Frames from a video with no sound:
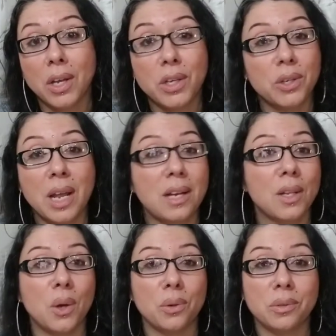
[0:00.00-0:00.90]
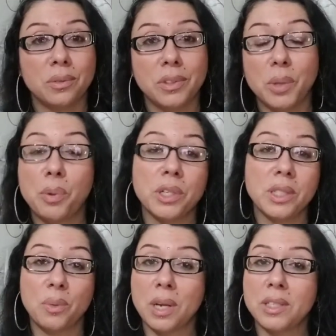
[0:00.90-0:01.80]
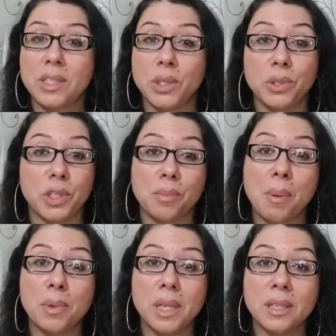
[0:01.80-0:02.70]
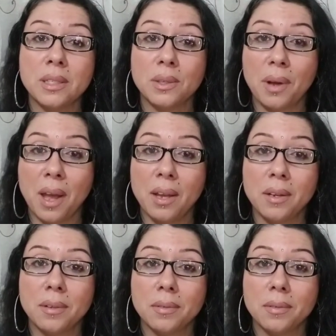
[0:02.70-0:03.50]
You're not alone. Your person wants you to remember this, okay?